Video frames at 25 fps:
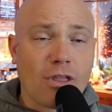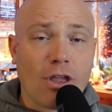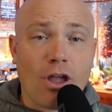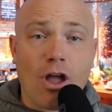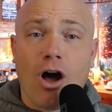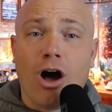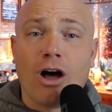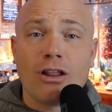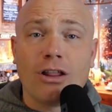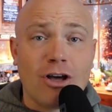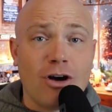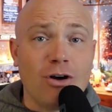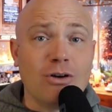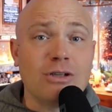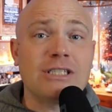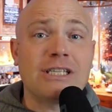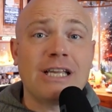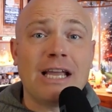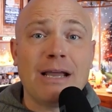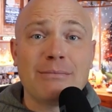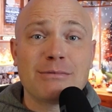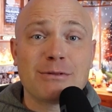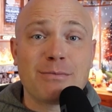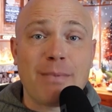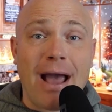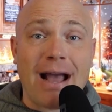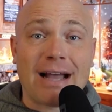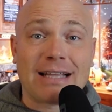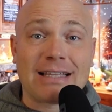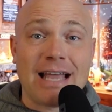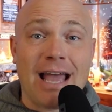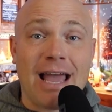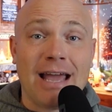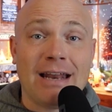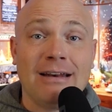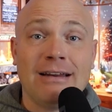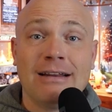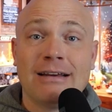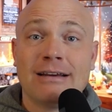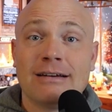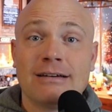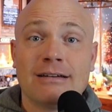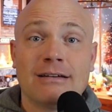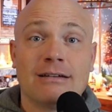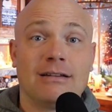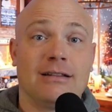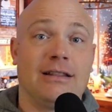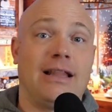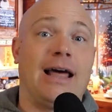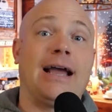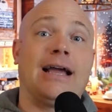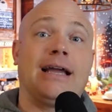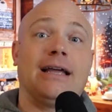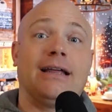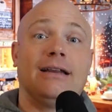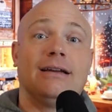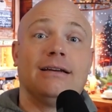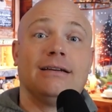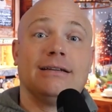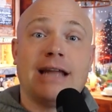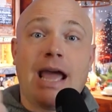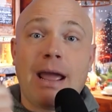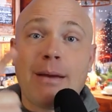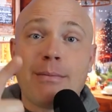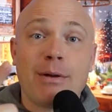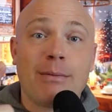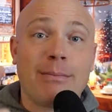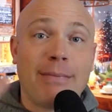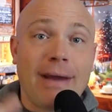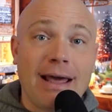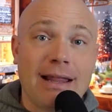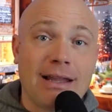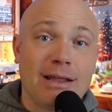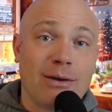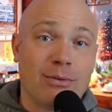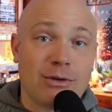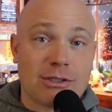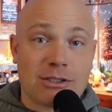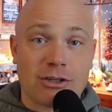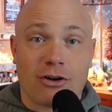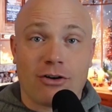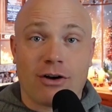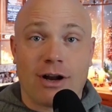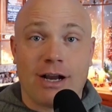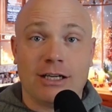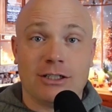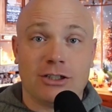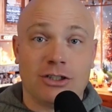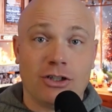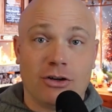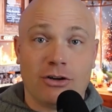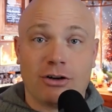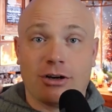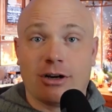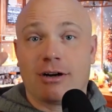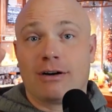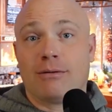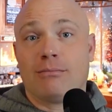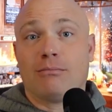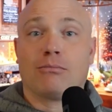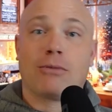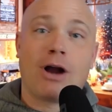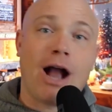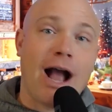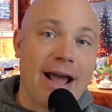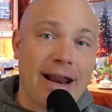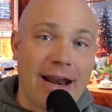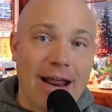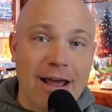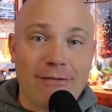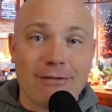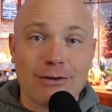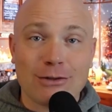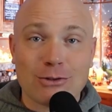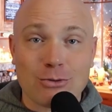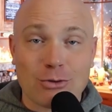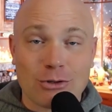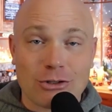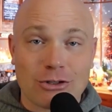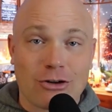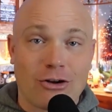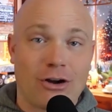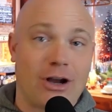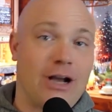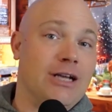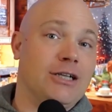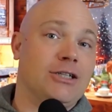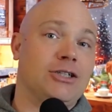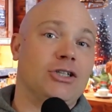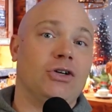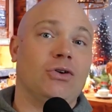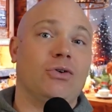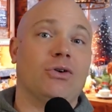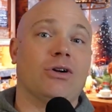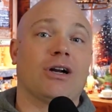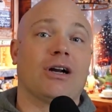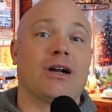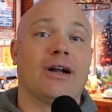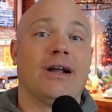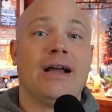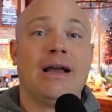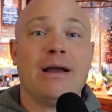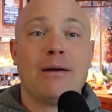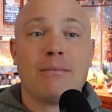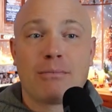On those teams back then, like Damon Bailey was a great shooter. Brian Evans was a great shooter.